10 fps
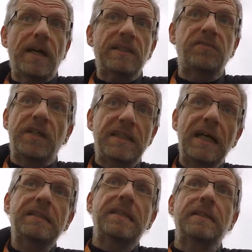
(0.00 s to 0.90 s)
That's
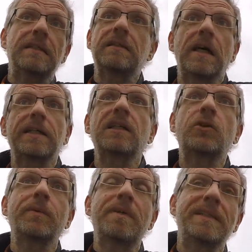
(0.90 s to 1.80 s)
fantastic. Then I can
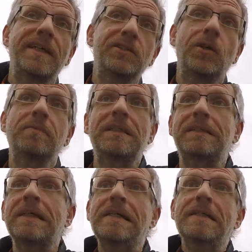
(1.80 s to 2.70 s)
quit my day job and,